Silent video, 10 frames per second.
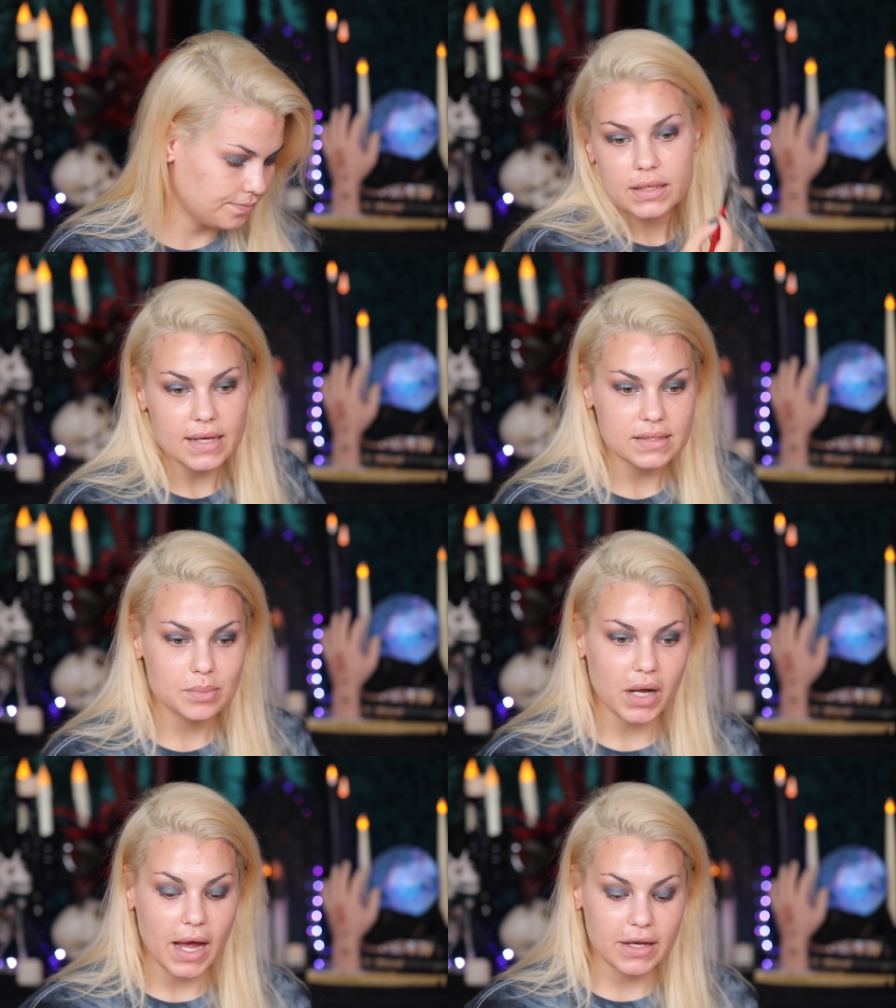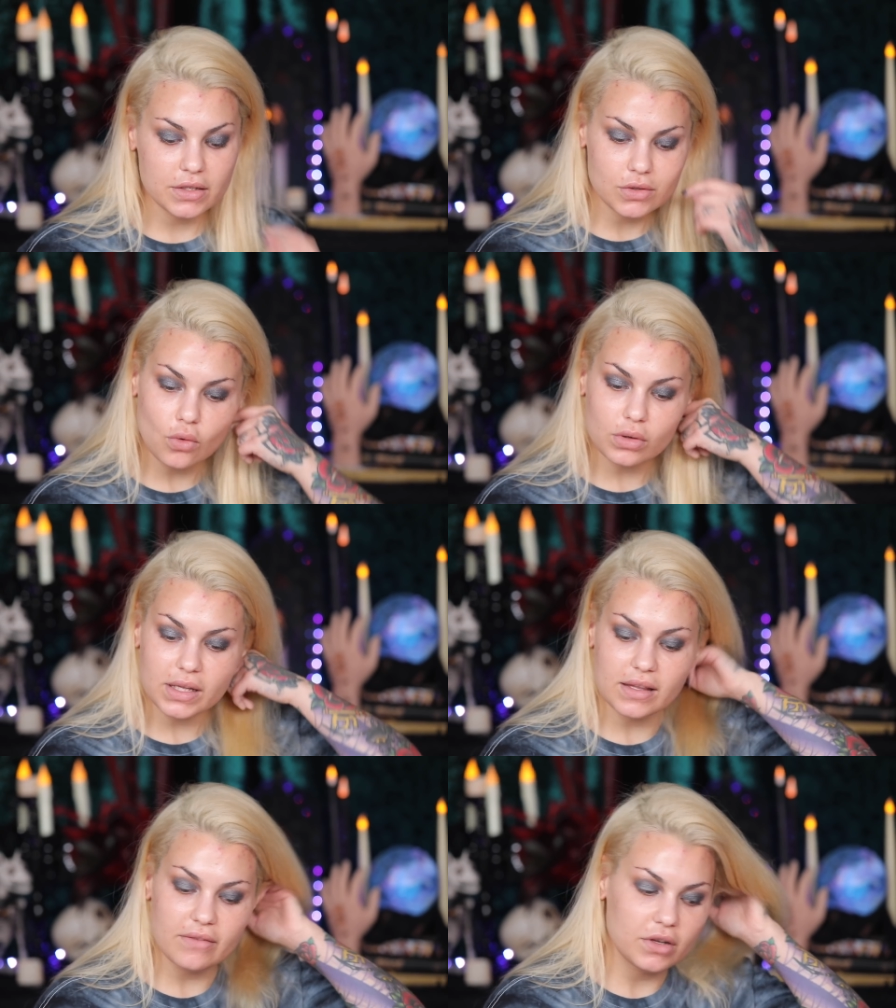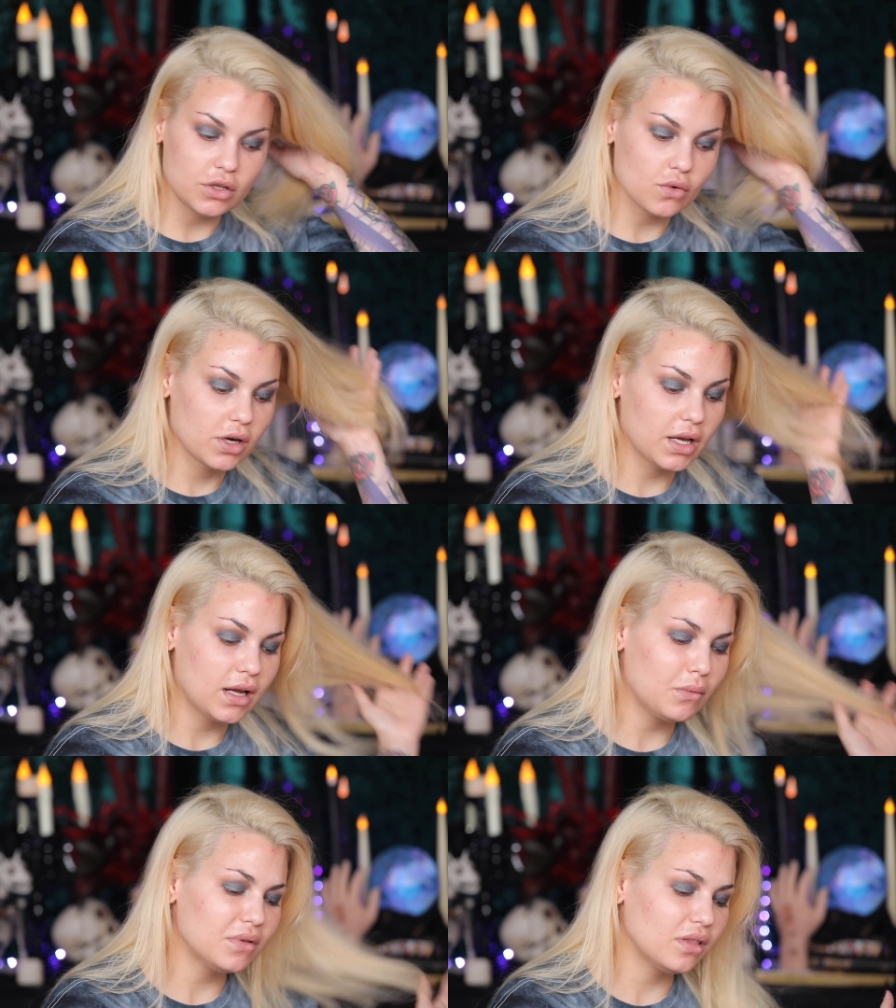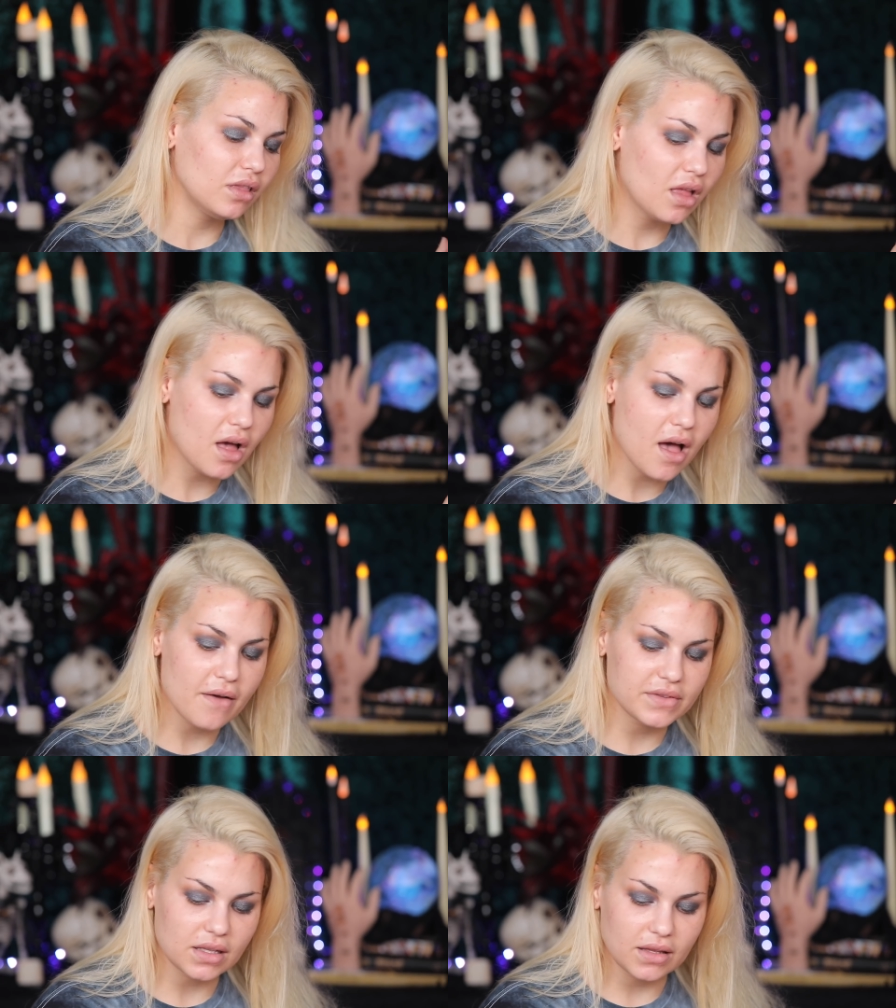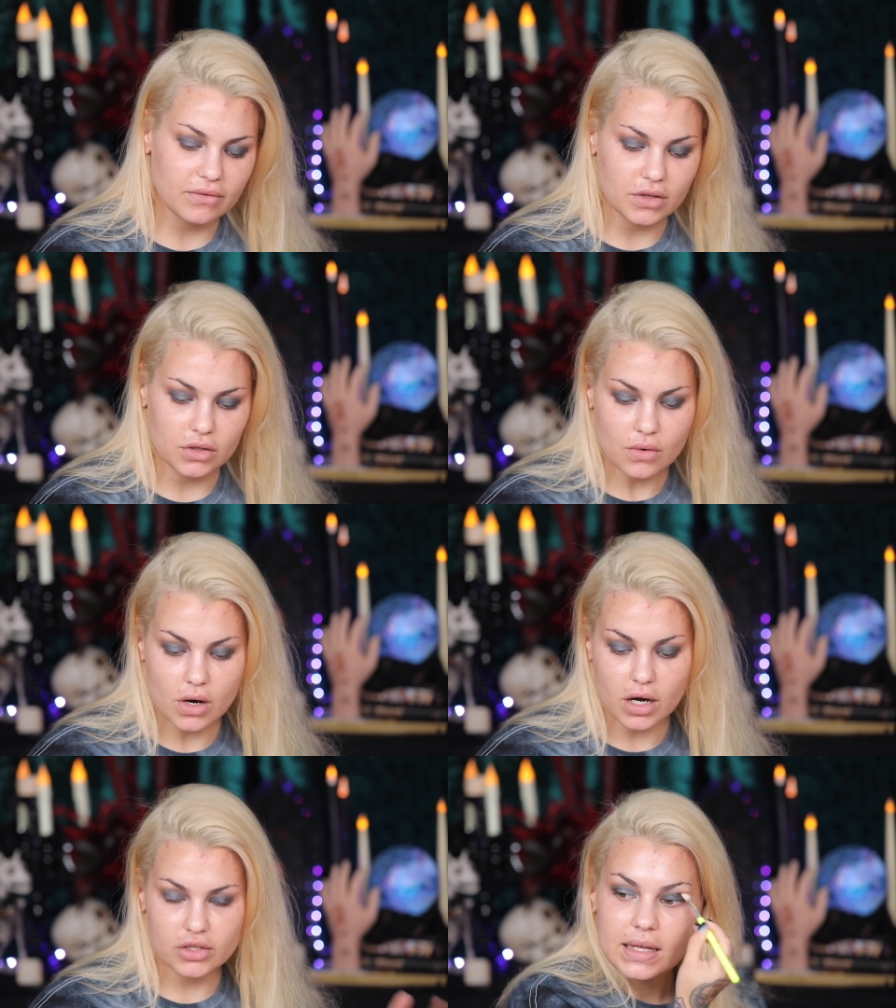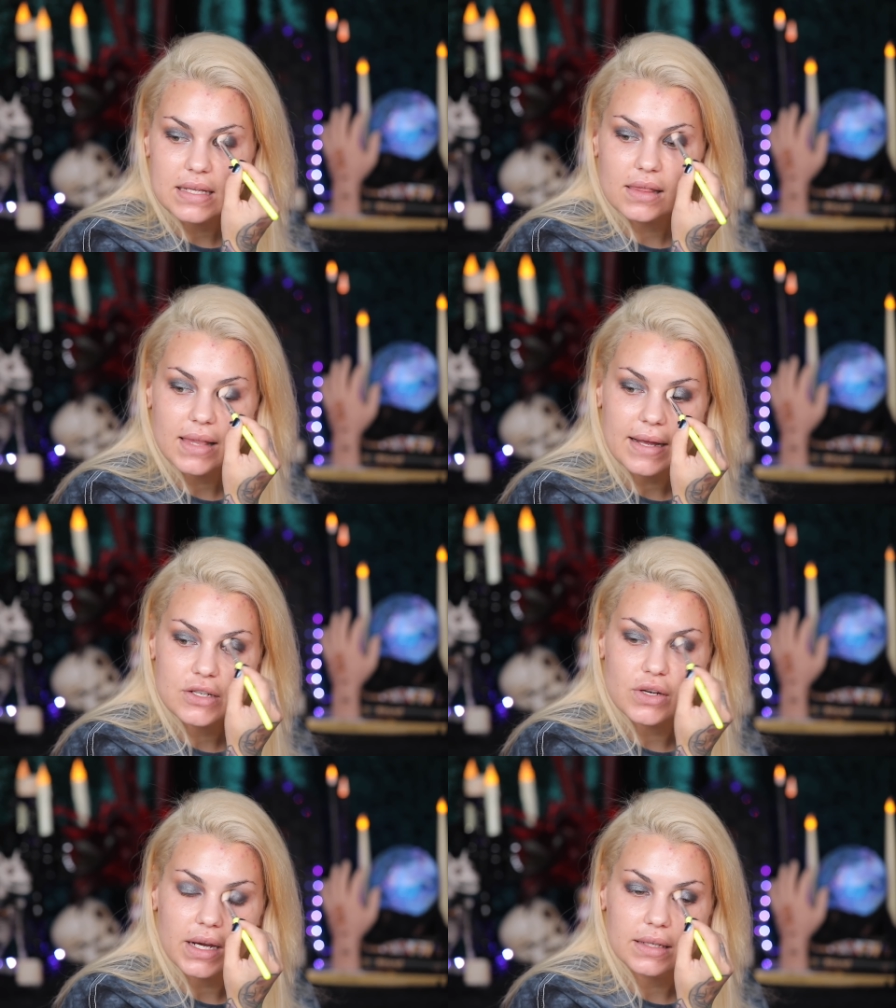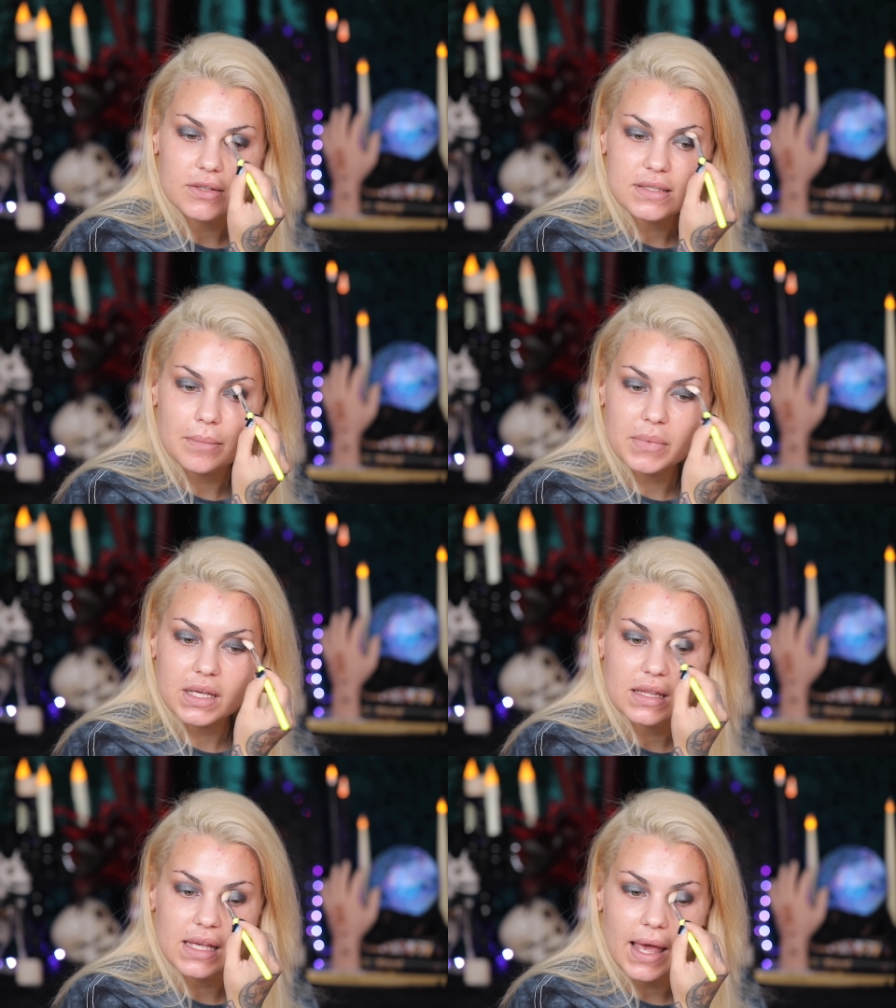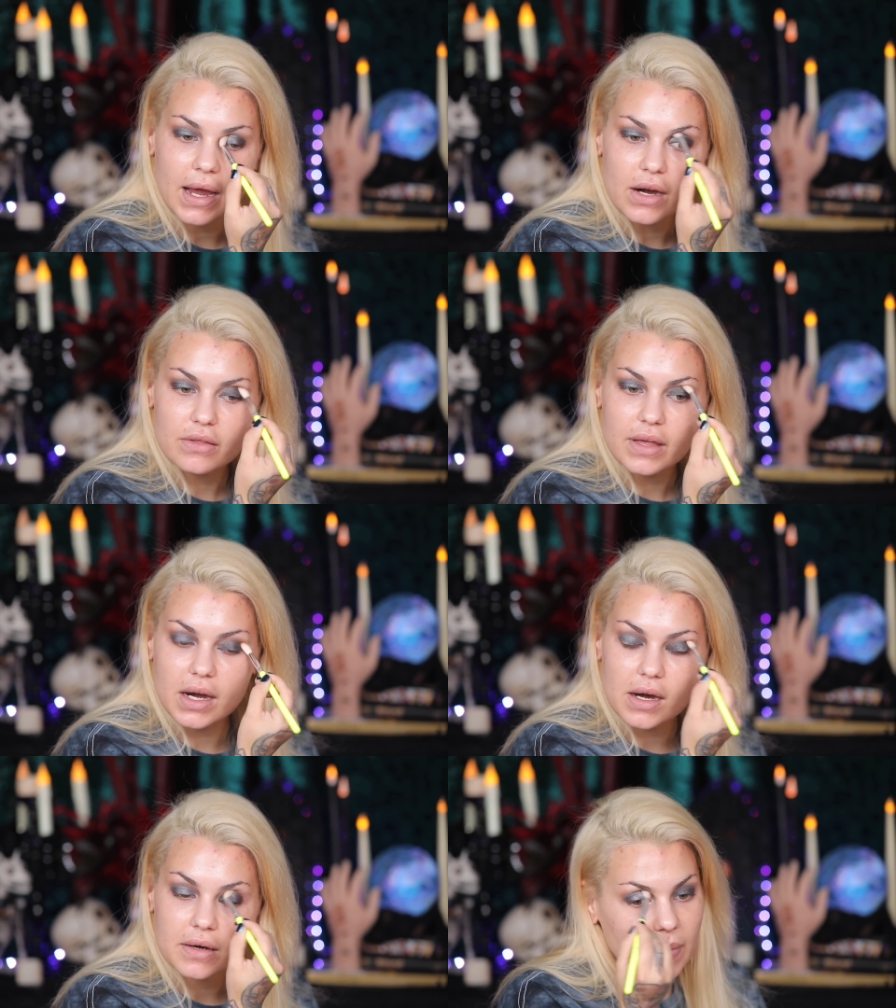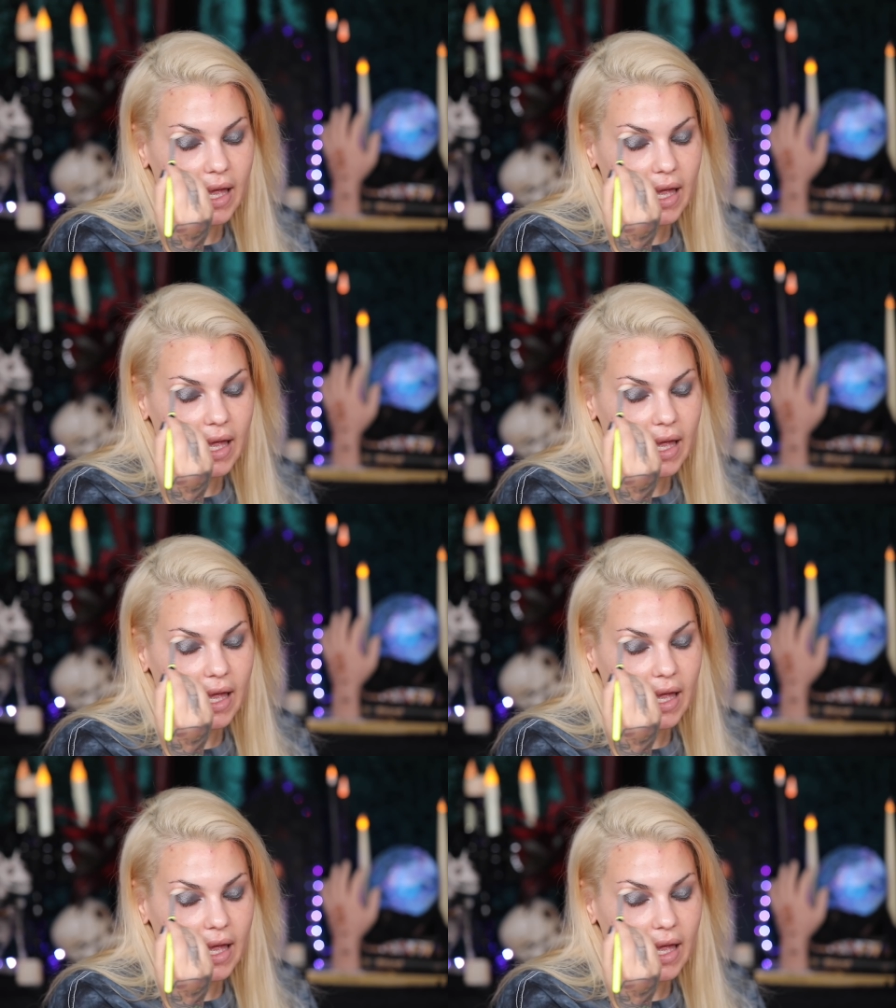Yes, but I could totally live in New York and I would love to live in New York. It's electric. There's something in the air there.